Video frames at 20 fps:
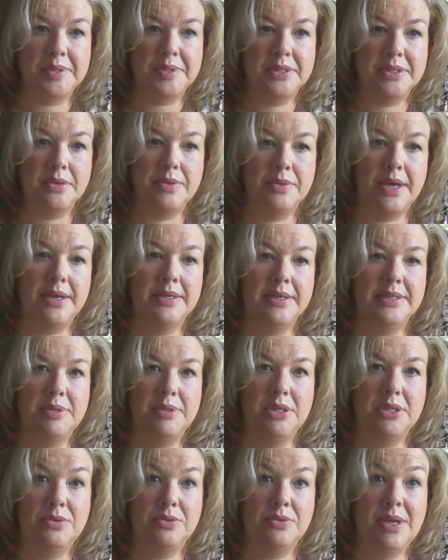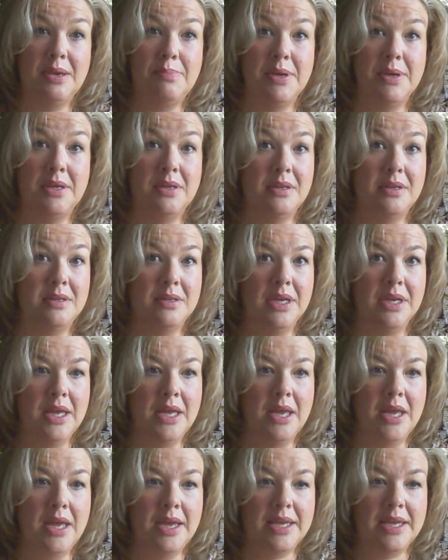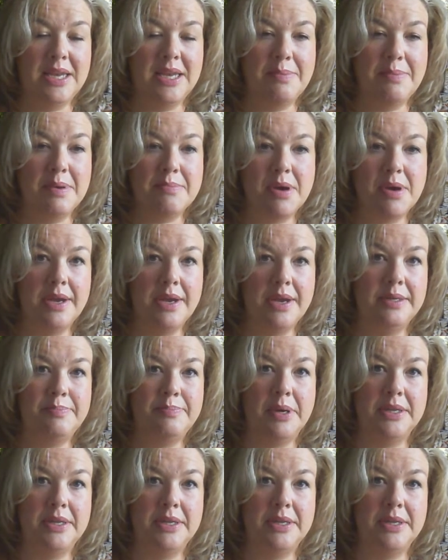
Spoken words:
So that is something to keep in mind.